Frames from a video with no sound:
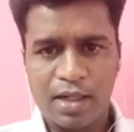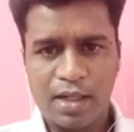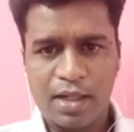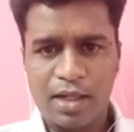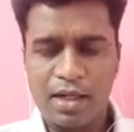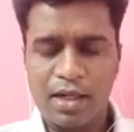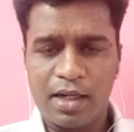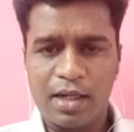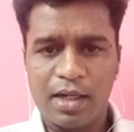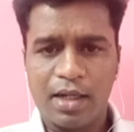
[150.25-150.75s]

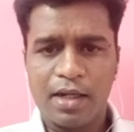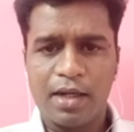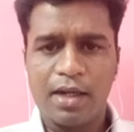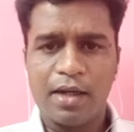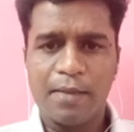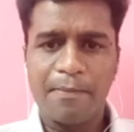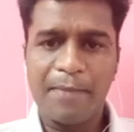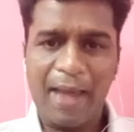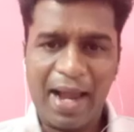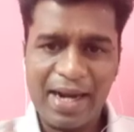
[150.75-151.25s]

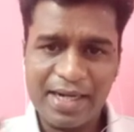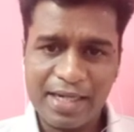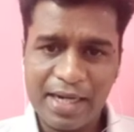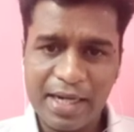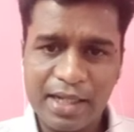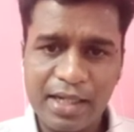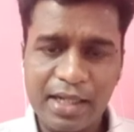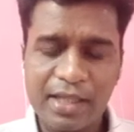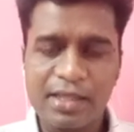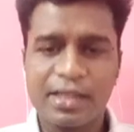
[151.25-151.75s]

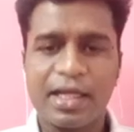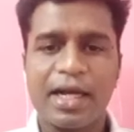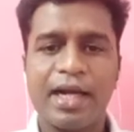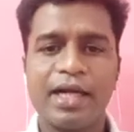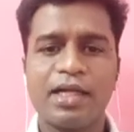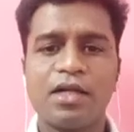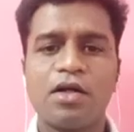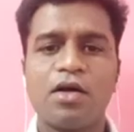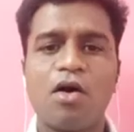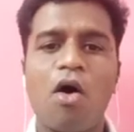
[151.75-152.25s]
mandating
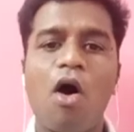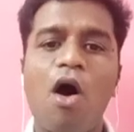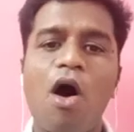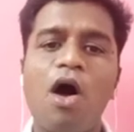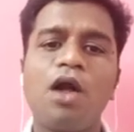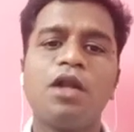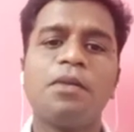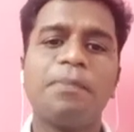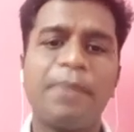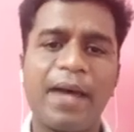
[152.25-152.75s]
that
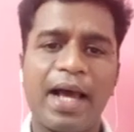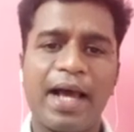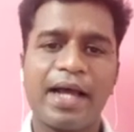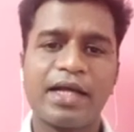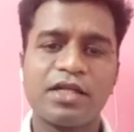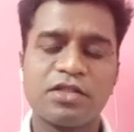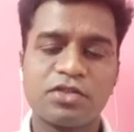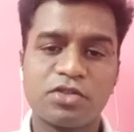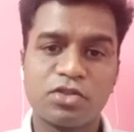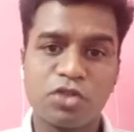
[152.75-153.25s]
all
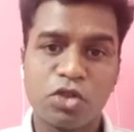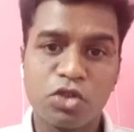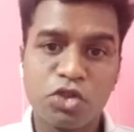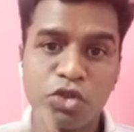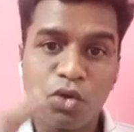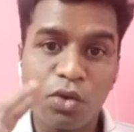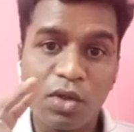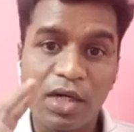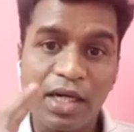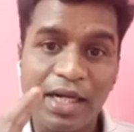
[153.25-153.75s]
banks
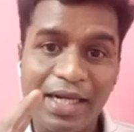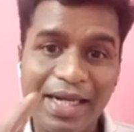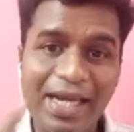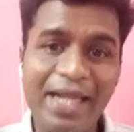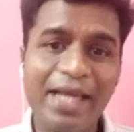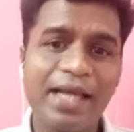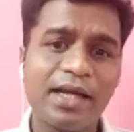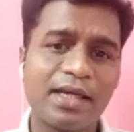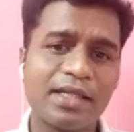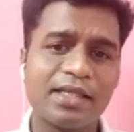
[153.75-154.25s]
should
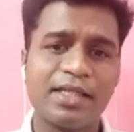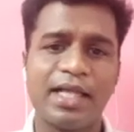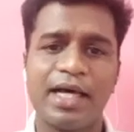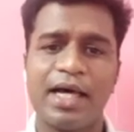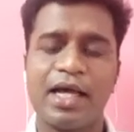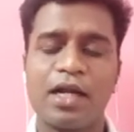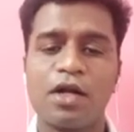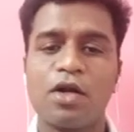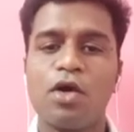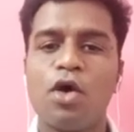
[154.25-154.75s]
link
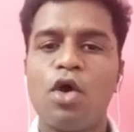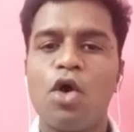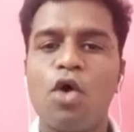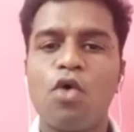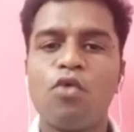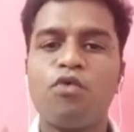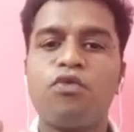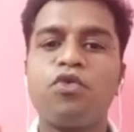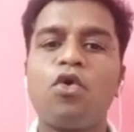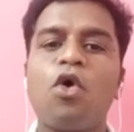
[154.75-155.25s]
their
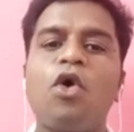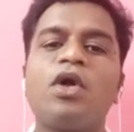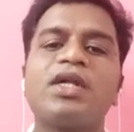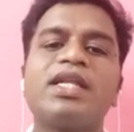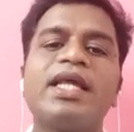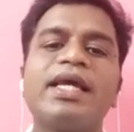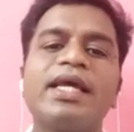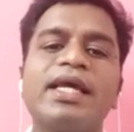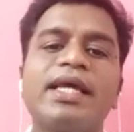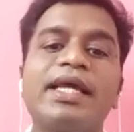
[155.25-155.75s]

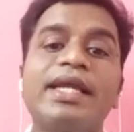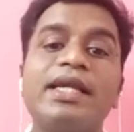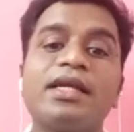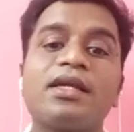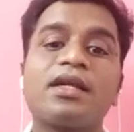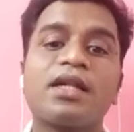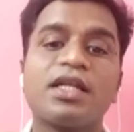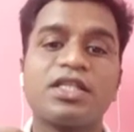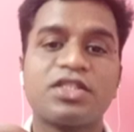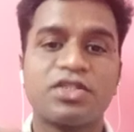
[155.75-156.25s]
floating
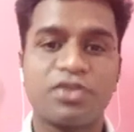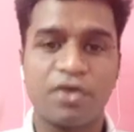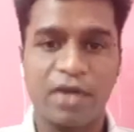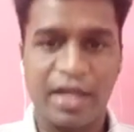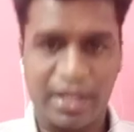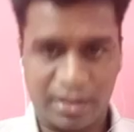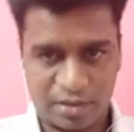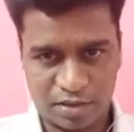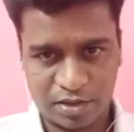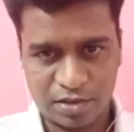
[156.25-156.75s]
interest
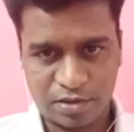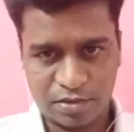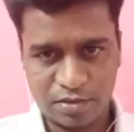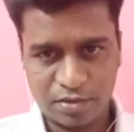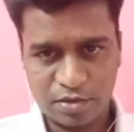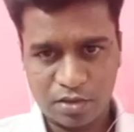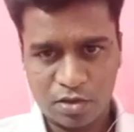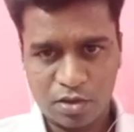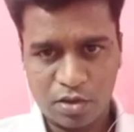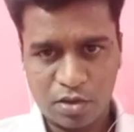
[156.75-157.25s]

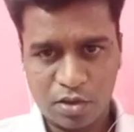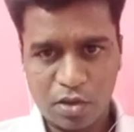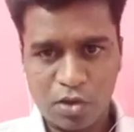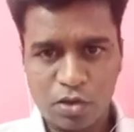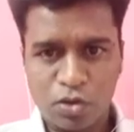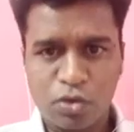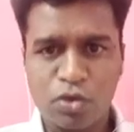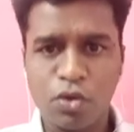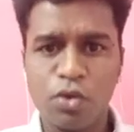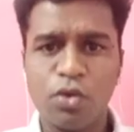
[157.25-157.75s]
rates
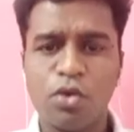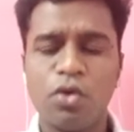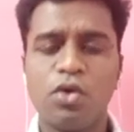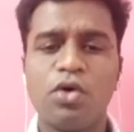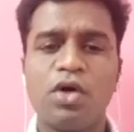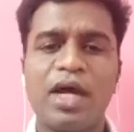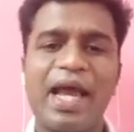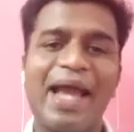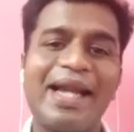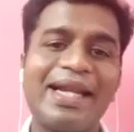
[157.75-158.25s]

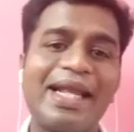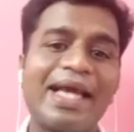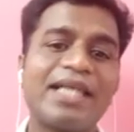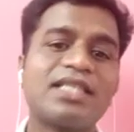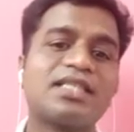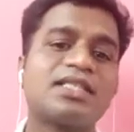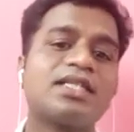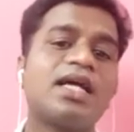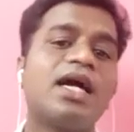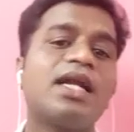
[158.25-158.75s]
to an
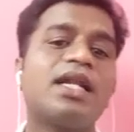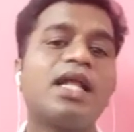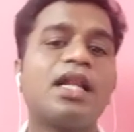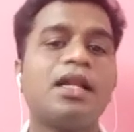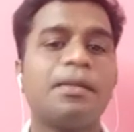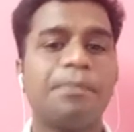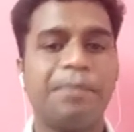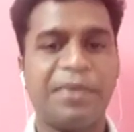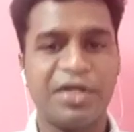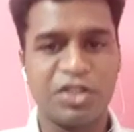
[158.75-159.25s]

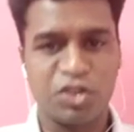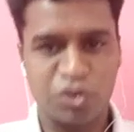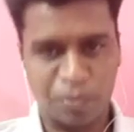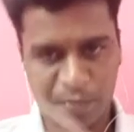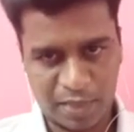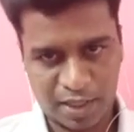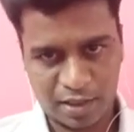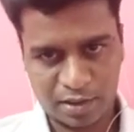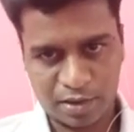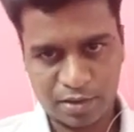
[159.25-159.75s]
external
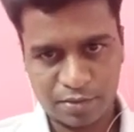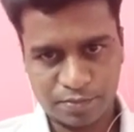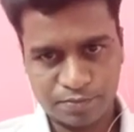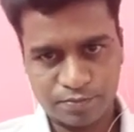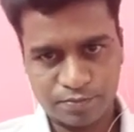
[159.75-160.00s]
benchmark.